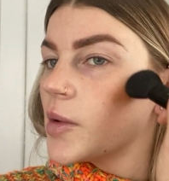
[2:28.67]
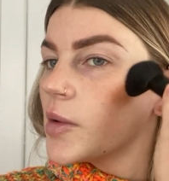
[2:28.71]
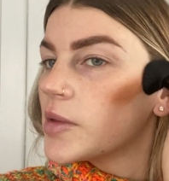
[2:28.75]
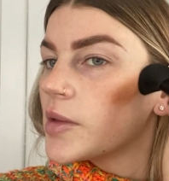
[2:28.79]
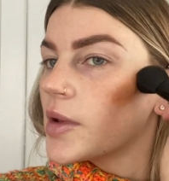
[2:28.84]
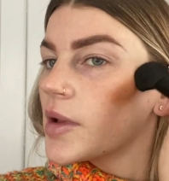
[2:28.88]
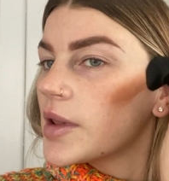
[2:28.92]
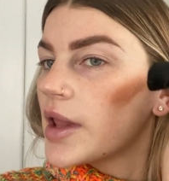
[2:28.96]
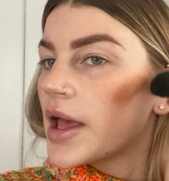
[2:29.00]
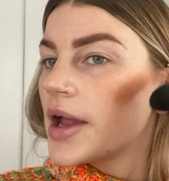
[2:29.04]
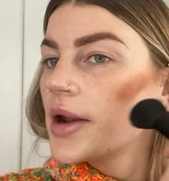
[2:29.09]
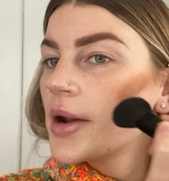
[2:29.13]

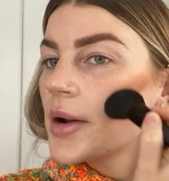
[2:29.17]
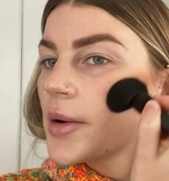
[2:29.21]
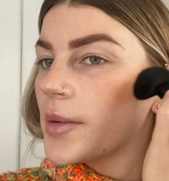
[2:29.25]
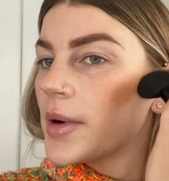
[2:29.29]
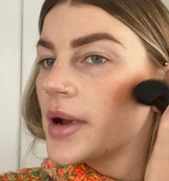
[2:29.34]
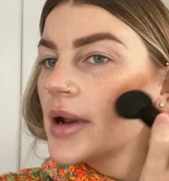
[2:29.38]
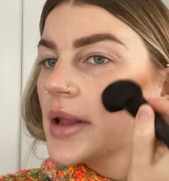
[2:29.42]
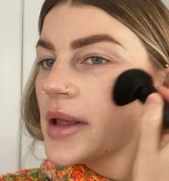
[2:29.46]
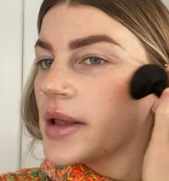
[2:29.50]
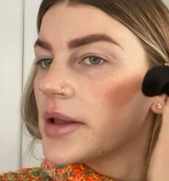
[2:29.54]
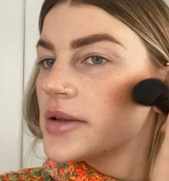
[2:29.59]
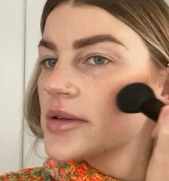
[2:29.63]
The lighter
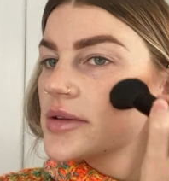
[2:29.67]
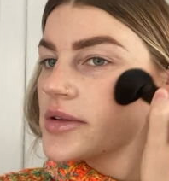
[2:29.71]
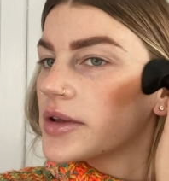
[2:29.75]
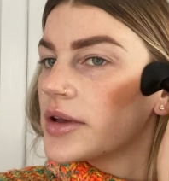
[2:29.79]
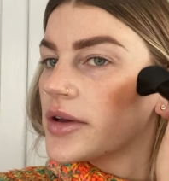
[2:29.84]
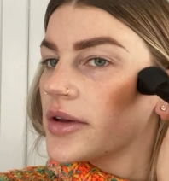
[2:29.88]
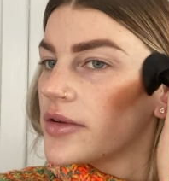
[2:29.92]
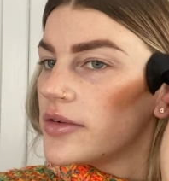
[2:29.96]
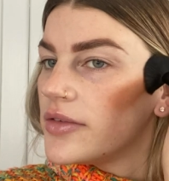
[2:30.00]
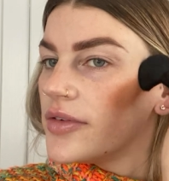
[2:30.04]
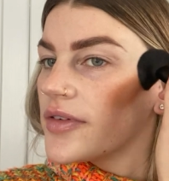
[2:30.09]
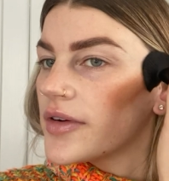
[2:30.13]
one is
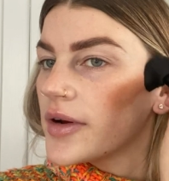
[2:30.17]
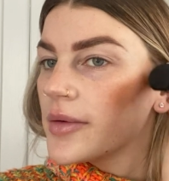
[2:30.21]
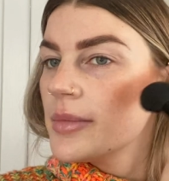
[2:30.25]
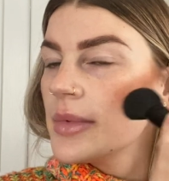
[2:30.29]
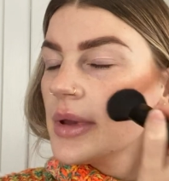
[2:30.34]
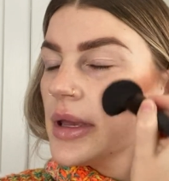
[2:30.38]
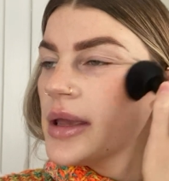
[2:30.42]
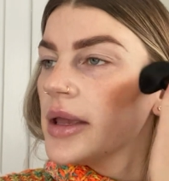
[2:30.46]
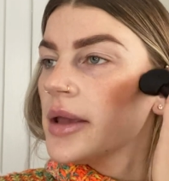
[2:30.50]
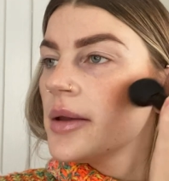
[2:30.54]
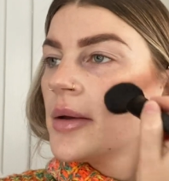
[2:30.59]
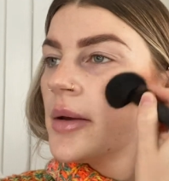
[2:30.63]
good for
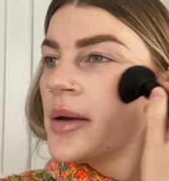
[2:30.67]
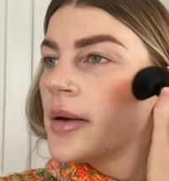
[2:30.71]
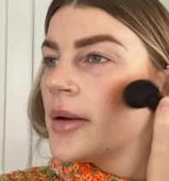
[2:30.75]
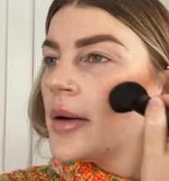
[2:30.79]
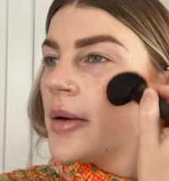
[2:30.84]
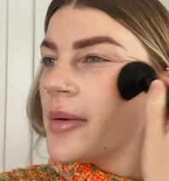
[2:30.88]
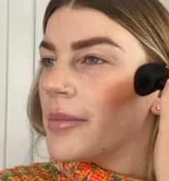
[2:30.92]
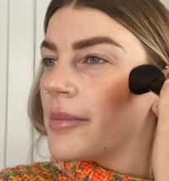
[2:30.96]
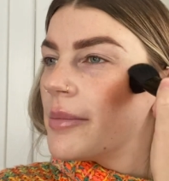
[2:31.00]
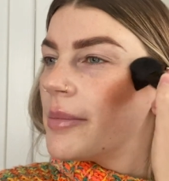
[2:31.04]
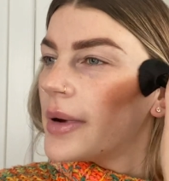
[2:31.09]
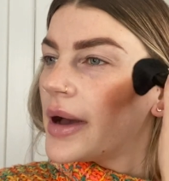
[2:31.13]
me,
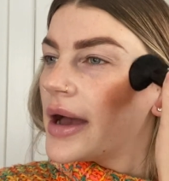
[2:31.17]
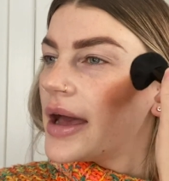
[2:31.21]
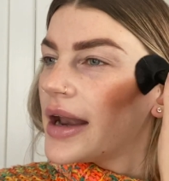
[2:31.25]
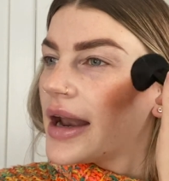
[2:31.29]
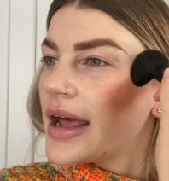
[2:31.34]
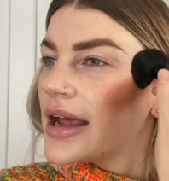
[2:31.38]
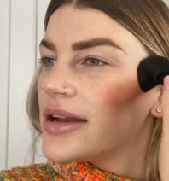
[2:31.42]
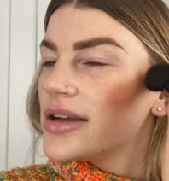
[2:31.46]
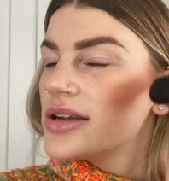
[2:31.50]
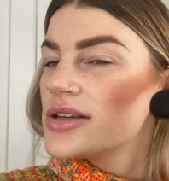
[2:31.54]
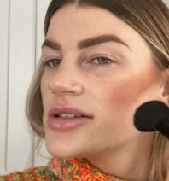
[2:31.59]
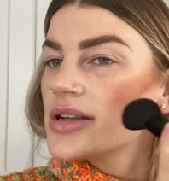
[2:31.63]
but
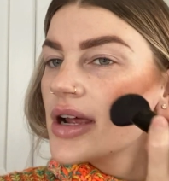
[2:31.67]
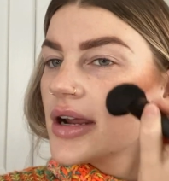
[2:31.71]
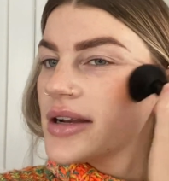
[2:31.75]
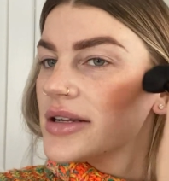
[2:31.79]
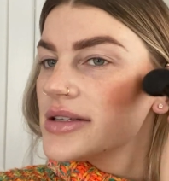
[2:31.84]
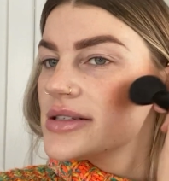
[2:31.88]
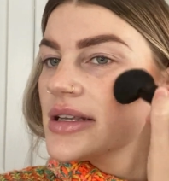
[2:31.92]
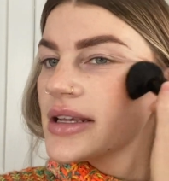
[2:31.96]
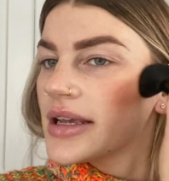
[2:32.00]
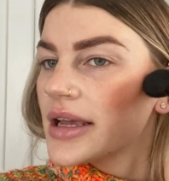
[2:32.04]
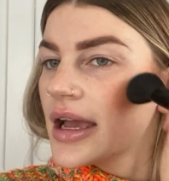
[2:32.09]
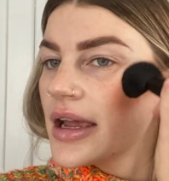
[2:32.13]
I just
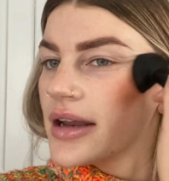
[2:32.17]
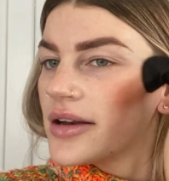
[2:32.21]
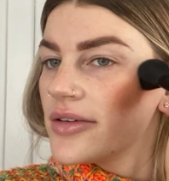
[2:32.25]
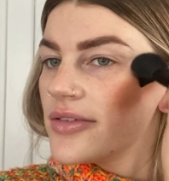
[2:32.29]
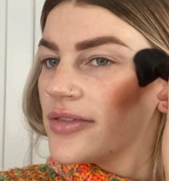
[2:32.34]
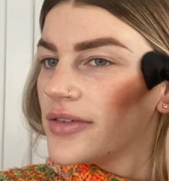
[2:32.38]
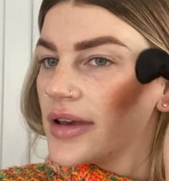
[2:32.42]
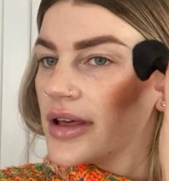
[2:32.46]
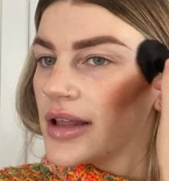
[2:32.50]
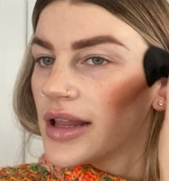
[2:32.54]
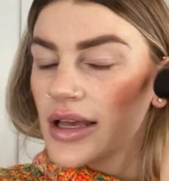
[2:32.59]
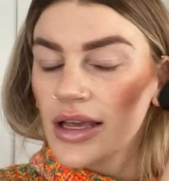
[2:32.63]
honestly kind of
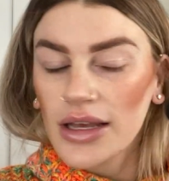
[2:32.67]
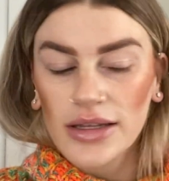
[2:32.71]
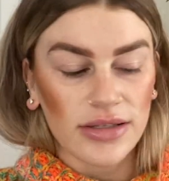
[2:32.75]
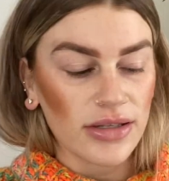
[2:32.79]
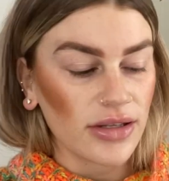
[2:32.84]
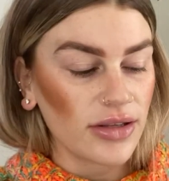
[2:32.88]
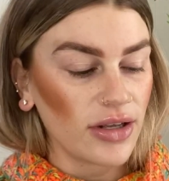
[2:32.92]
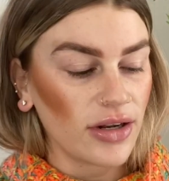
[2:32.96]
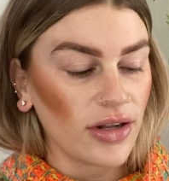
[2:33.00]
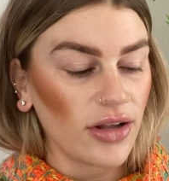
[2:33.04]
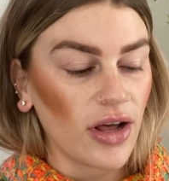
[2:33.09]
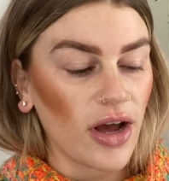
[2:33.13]
feel like it's a
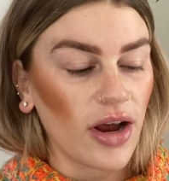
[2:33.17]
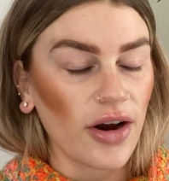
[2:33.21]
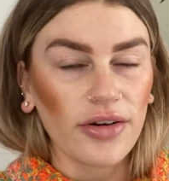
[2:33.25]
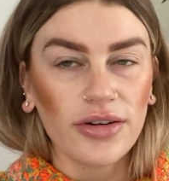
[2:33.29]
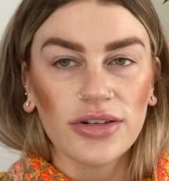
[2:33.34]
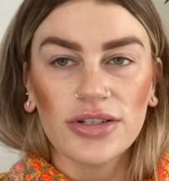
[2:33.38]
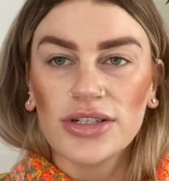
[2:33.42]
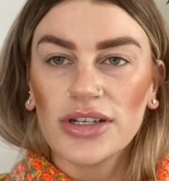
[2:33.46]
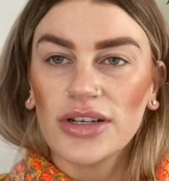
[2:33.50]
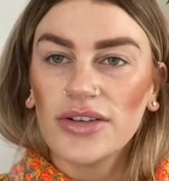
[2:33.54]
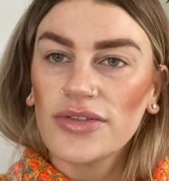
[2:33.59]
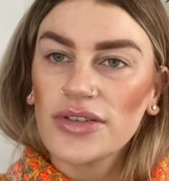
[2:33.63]
little
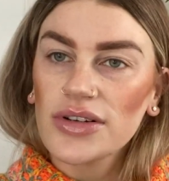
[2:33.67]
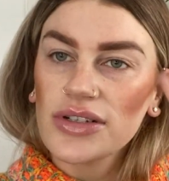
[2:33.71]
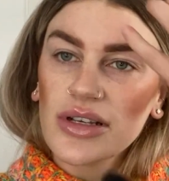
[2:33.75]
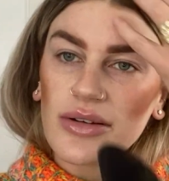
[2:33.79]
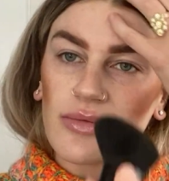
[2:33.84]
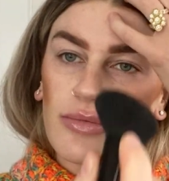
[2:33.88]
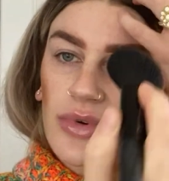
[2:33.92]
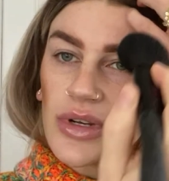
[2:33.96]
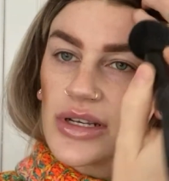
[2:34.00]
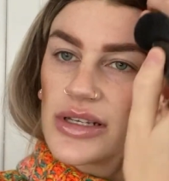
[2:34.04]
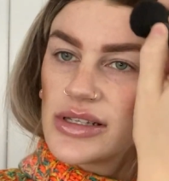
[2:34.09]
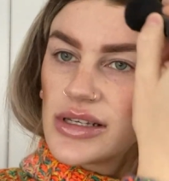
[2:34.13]
orangey for
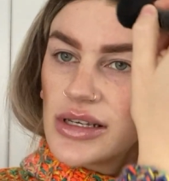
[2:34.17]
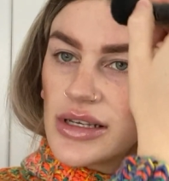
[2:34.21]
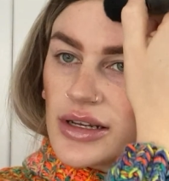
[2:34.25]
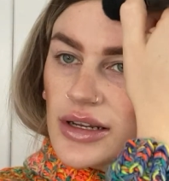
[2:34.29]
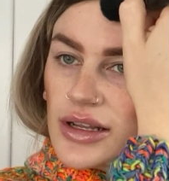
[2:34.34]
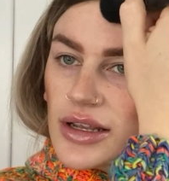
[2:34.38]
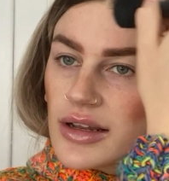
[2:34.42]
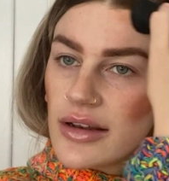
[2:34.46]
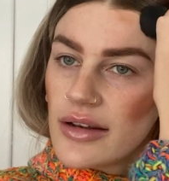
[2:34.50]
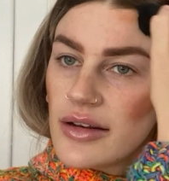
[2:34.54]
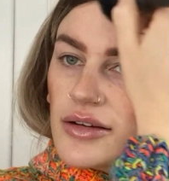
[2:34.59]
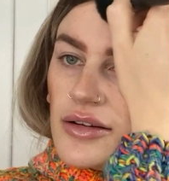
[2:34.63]
some reason,
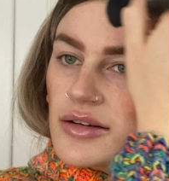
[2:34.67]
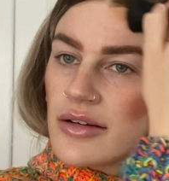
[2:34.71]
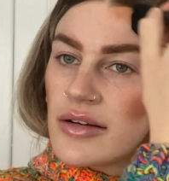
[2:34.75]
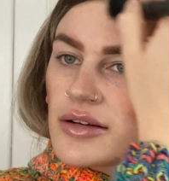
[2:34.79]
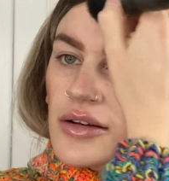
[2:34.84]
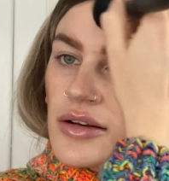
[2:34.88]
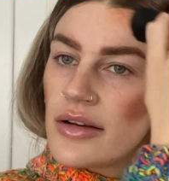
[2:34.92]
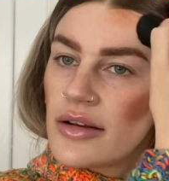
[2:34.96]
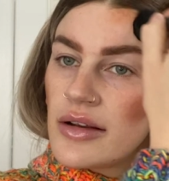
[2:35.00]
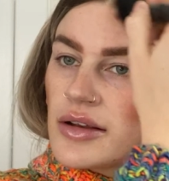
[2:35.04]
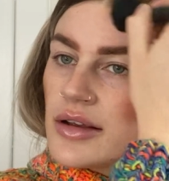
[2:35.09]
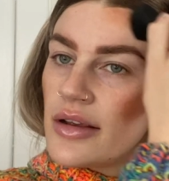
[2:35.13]
and
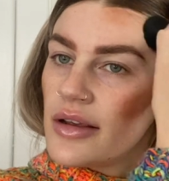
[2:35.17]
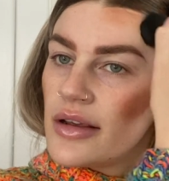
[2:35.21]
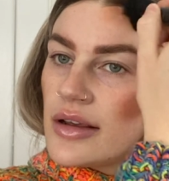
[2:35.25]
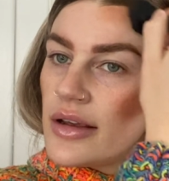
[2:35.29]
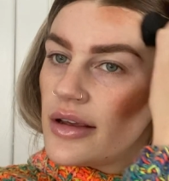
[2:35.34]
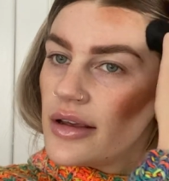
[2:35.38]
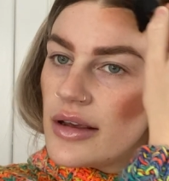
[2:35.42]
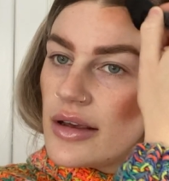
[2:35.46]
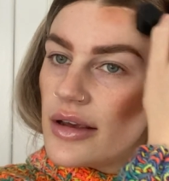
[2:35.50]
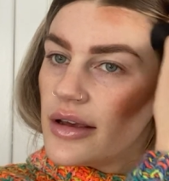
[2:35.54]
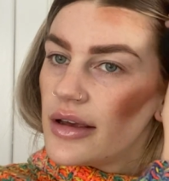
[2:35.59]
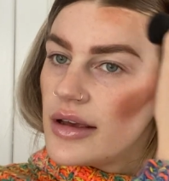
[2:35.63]

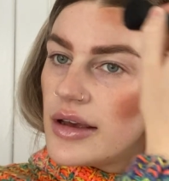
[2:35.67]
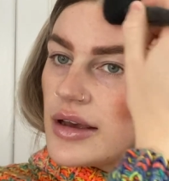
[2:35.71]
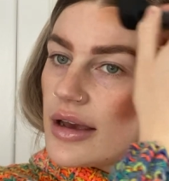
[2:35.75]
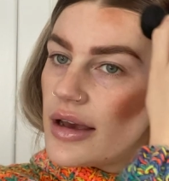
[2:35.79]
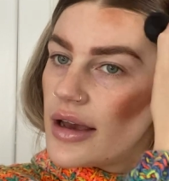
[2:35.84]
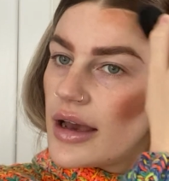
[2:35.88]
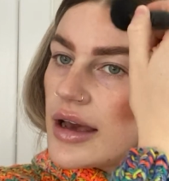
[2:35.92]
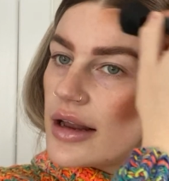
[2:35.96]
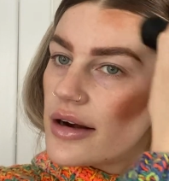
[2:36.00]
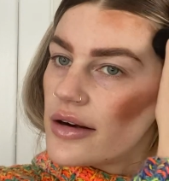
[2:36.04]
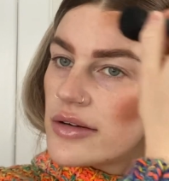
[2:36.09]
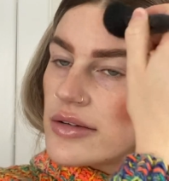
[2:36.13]

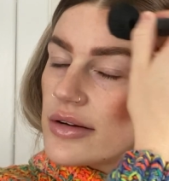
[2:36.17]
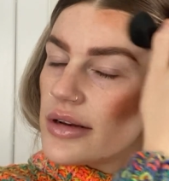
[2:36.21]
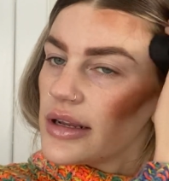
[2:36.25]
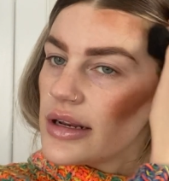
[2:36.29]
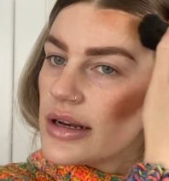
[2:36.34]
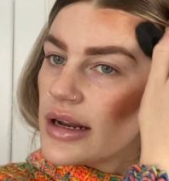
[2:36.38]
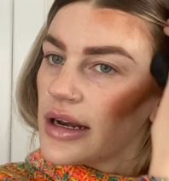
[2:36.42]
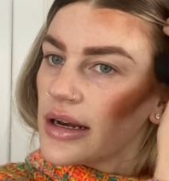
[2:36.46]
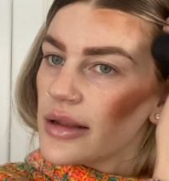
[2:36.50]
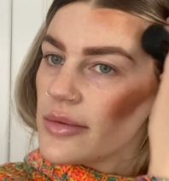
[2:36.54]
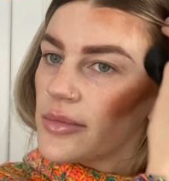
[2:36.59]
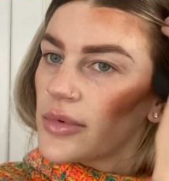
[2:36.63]
I don't need
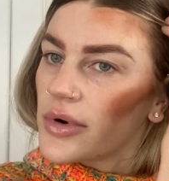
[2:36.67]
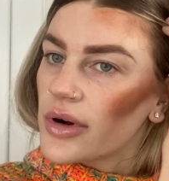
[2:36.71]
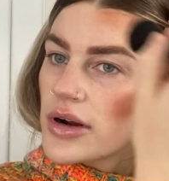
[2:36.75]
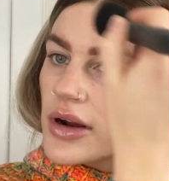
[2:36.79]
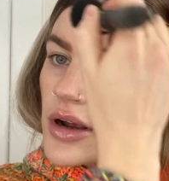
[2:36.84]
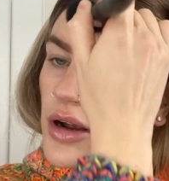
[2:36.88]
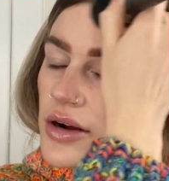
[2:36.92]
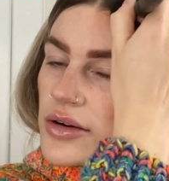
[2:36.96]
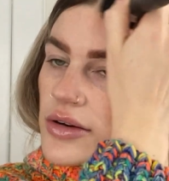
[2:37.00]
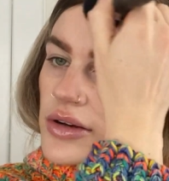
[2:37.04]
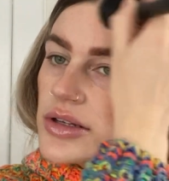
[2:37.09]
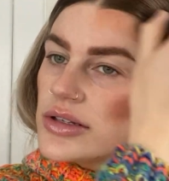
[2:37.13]
any more
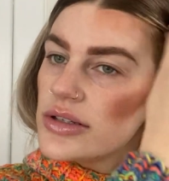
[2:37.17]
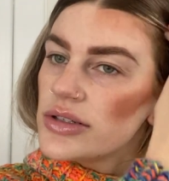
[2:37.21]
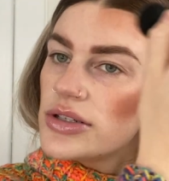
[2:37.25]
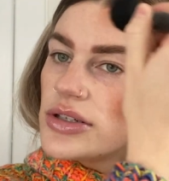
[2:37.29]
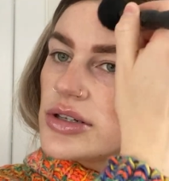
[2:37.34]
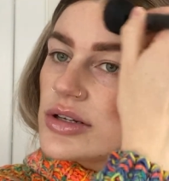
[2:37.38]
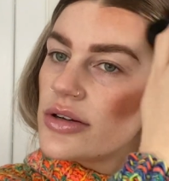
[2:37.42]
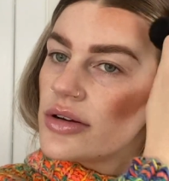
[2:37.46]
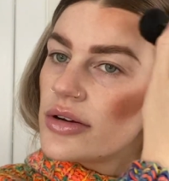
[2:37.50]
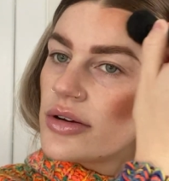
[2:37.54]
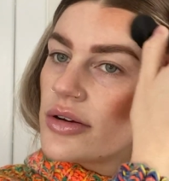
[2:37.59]
orange.